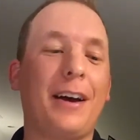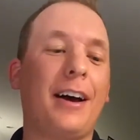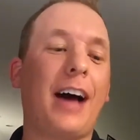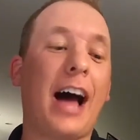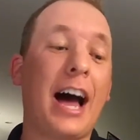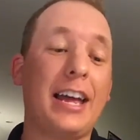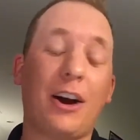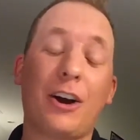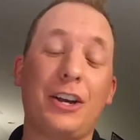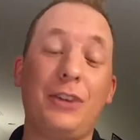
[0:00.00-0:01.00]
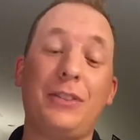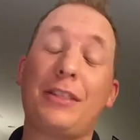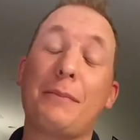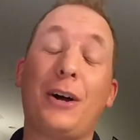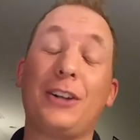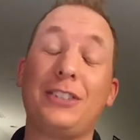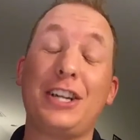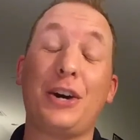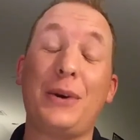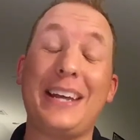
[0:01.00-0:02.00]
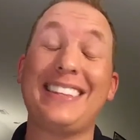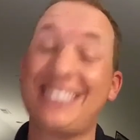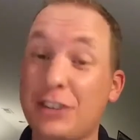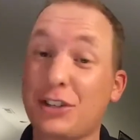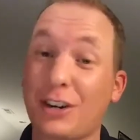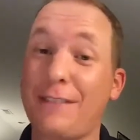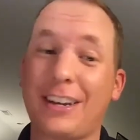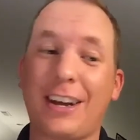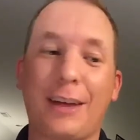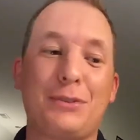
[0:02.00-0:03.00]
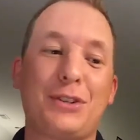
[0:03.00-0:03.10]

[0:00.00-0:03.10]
I argue that the ball did go in the center of the cup,